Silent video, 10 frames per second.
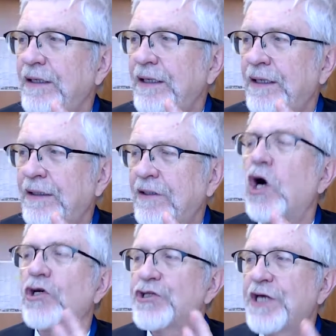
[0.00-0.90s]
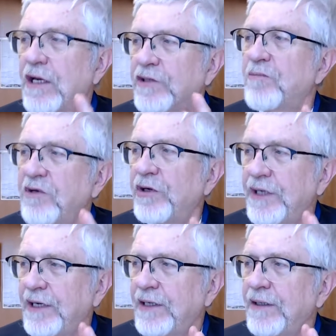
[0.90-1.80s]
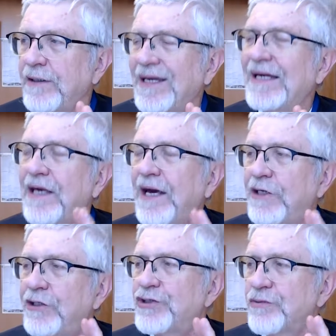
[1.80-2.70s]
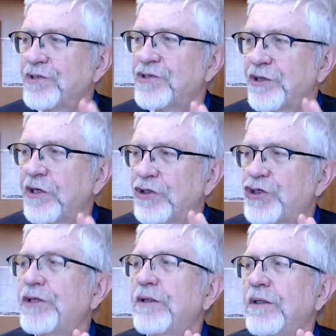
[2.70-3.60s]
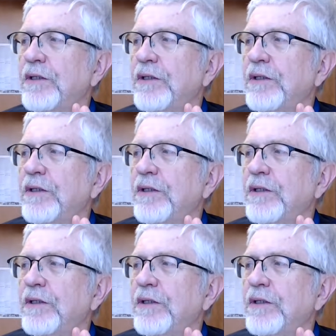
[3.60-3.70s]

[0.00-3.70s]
in large scale community engaged research,